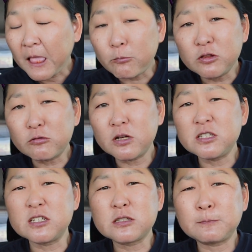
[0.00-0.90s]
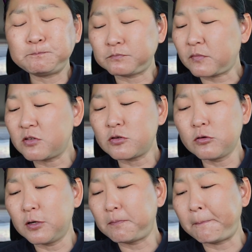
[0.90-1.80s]
with the rice, it's so
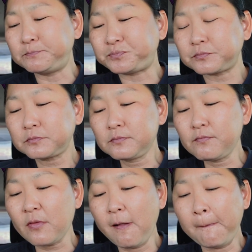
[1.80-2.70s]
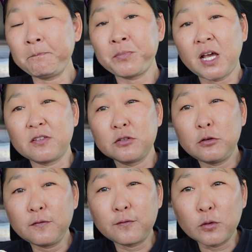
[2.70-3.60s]
good. And they're
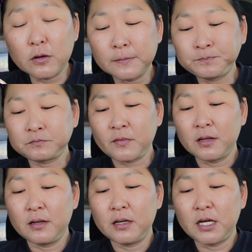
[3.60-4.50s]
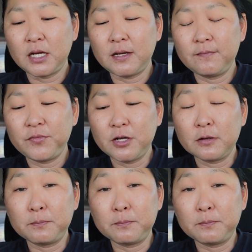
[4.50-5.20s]
known for their